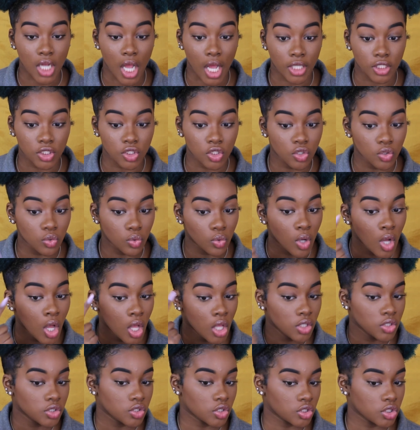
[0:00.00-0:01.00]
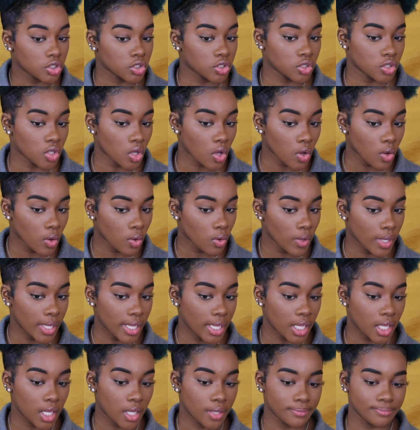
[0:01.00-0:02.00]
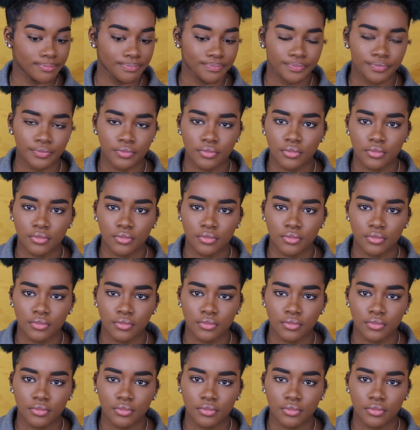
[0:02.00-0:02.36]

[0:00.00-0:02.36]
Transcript: y'all do. So, just go and